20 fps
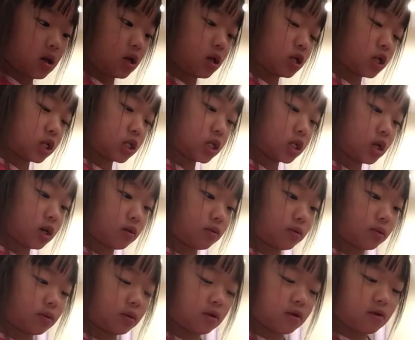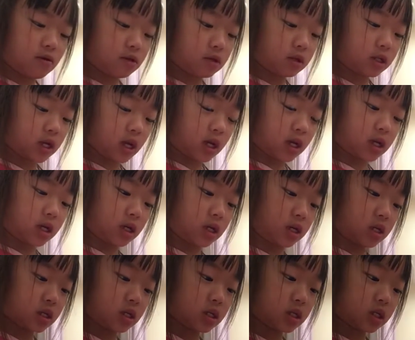in just a few
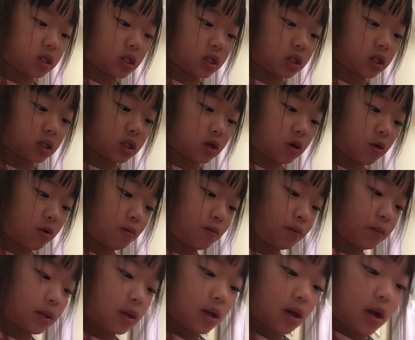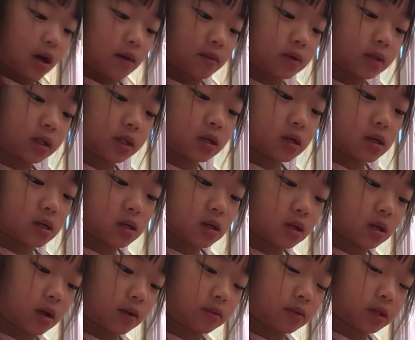seconds. So I'm just
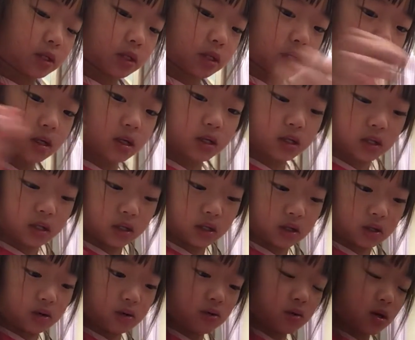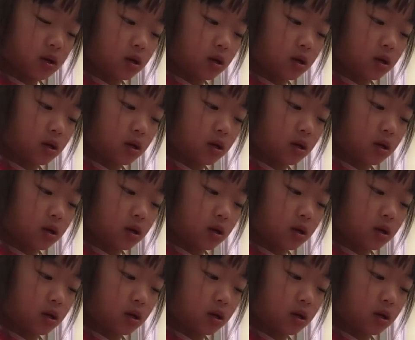gonna continue,